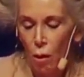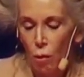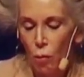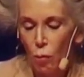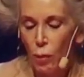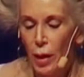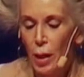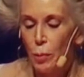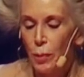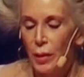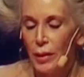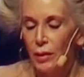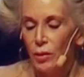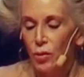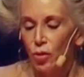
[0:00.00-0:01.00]
Rape
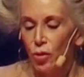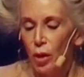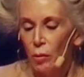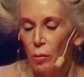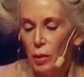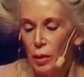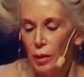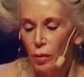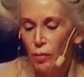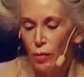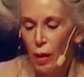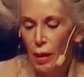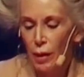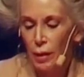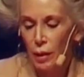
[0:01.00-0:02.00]
is generally
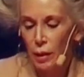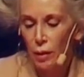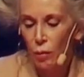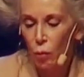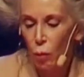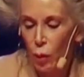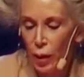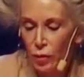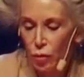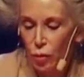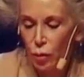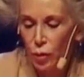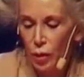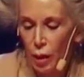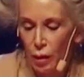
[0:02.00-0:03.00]
defined in
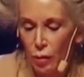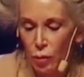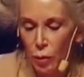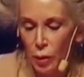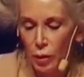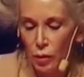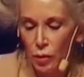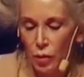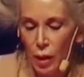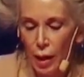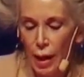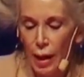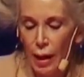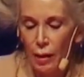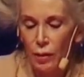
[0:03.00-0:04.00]
Western countries
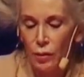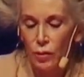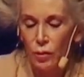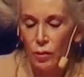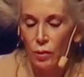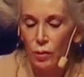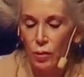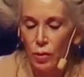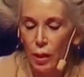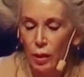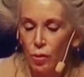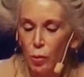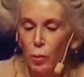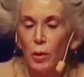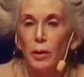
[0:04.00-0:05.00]
as
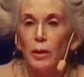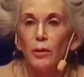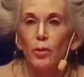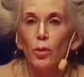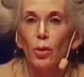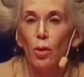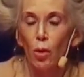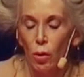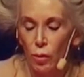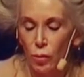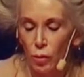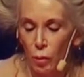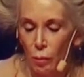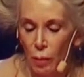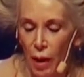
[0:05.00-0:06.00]
sexual
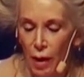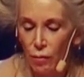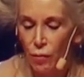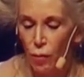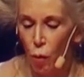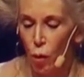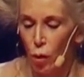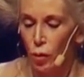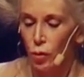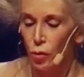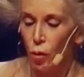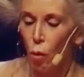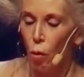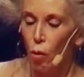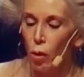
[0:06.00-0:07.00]
intercourse by force
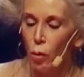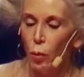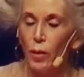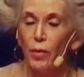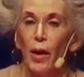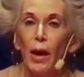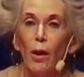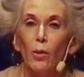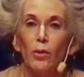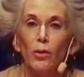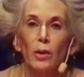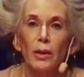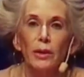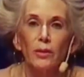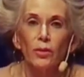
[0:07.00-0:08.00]
or without
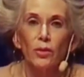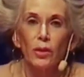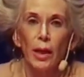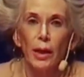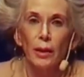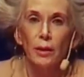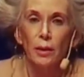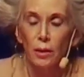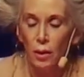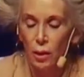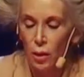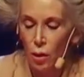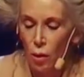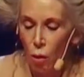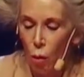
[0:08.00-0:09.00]
consent,
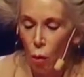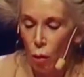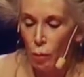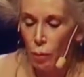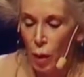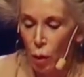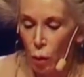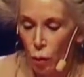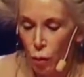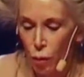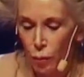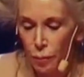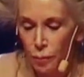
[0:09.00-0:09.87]
or both.